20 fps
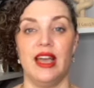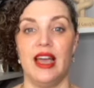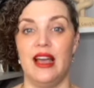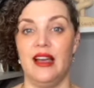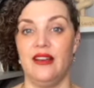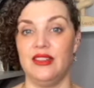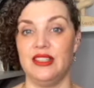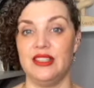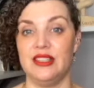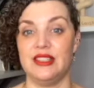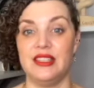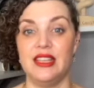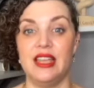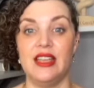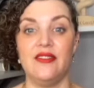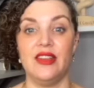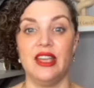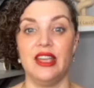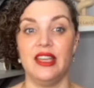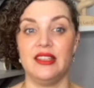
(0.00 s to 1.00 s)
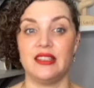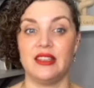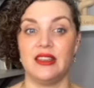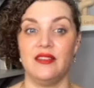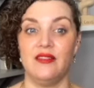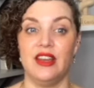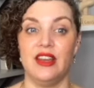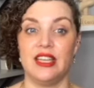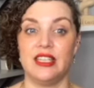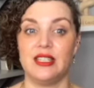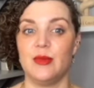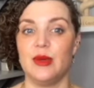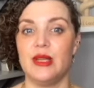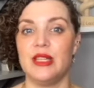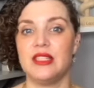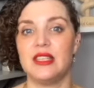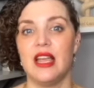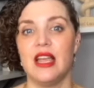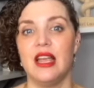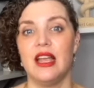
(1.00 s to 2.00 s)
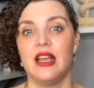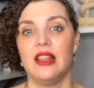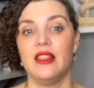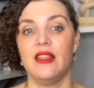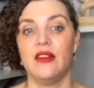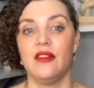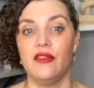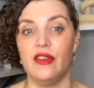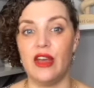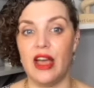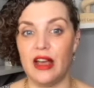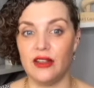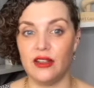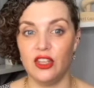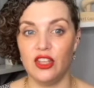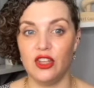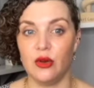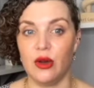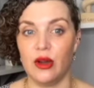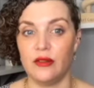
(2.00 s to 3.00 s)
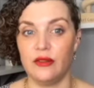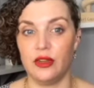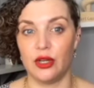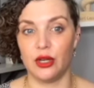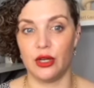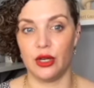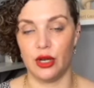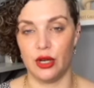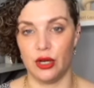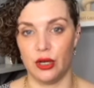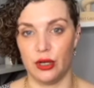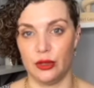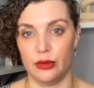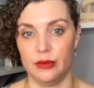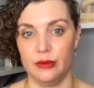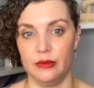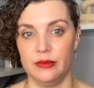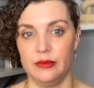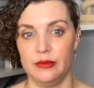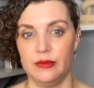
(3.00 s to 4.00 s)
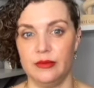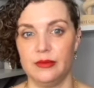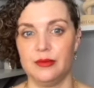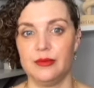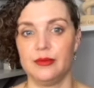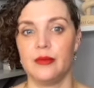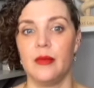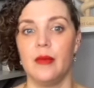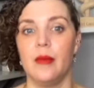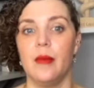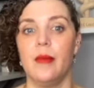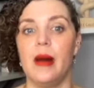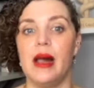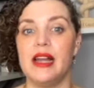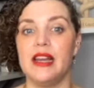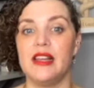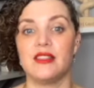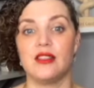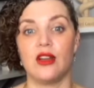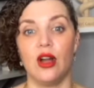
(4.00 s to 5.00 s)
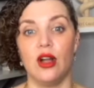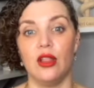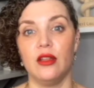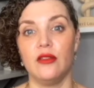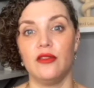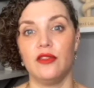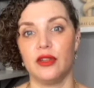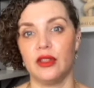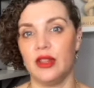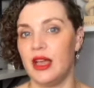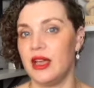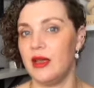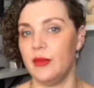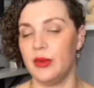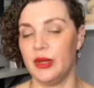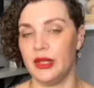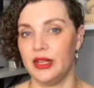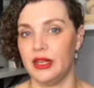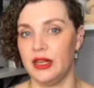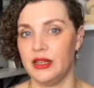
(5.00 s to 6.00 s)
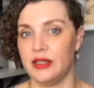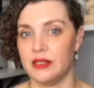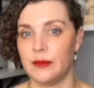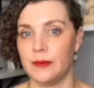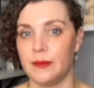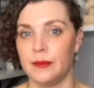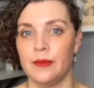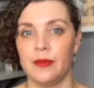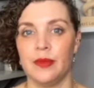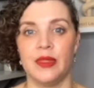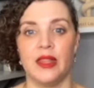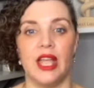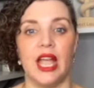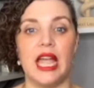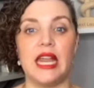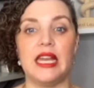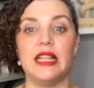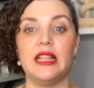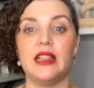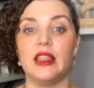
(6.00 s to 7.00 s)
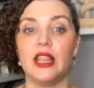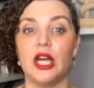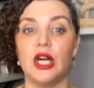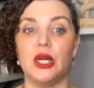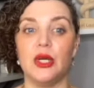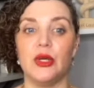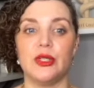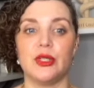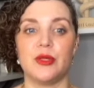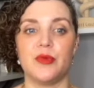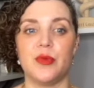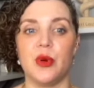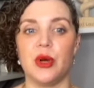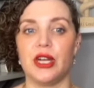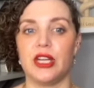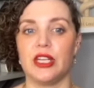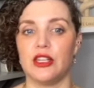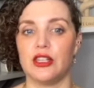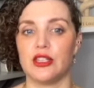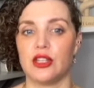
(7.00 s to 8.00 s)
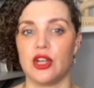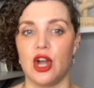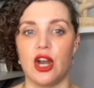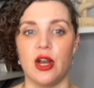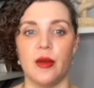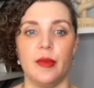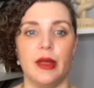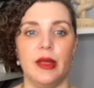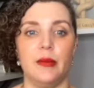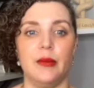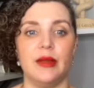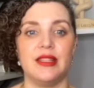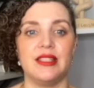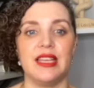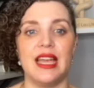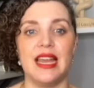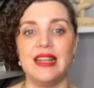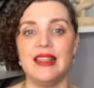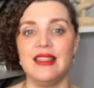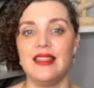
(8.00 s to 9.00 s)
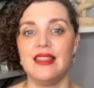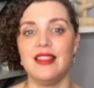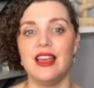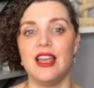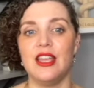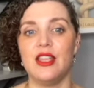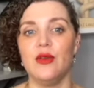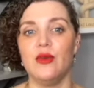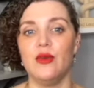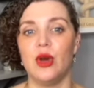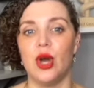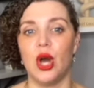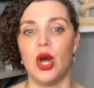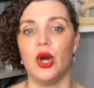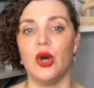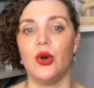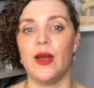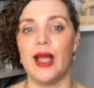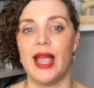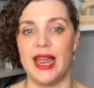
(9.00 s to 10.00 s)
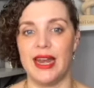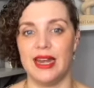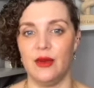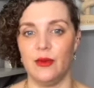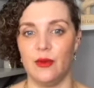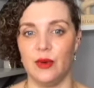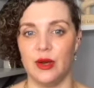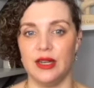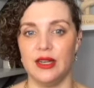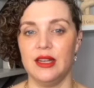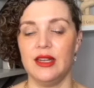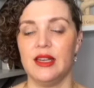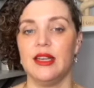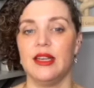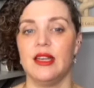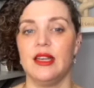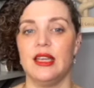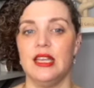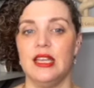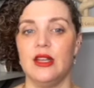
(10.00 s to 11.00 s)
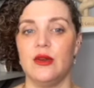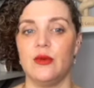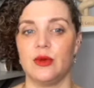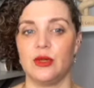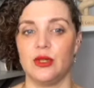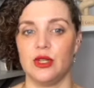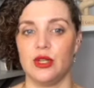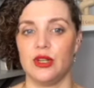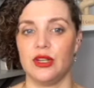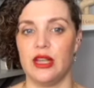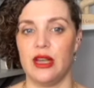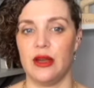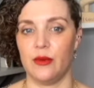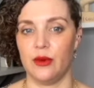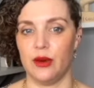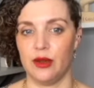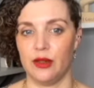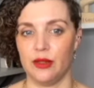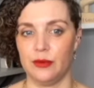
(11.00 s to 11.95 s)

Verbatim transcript: have in savings, investments, the value of your home, minus all of your liabilities any loans, mortgages, car payments, anything that you owe anyone equals your net worth.